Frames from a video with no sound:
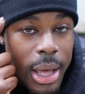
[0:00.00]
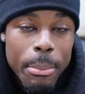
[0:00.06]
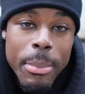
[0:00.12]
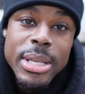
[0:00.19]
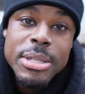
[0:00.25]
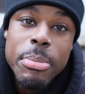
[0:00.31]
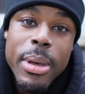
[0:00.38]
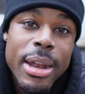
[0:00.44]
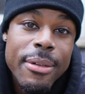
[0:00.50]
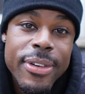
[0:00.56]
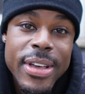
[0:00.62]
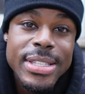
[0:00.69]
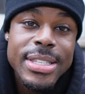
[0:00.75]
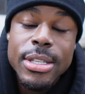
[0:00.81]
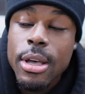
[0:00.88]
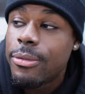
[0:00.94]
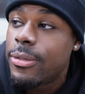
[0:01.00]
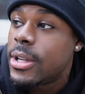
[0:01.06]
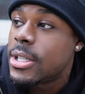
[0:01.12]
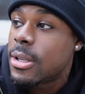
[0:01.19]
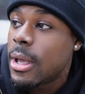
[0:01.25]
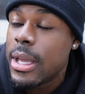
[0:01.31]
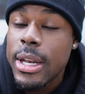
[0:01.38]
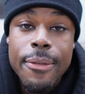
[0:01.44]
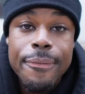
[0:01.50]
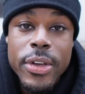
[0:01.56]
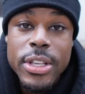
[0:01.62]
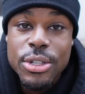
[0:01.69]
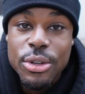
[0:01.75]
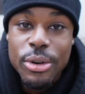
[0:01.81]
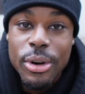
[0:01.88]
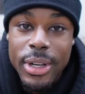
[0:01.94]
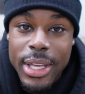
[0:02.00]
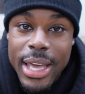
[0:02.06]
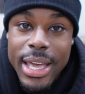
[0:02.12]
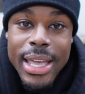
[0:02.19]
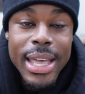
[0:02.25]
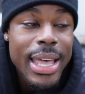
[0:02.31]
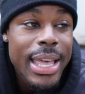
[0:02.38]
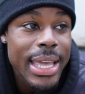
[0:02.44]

must manifest itself in, this, in the physical, okay?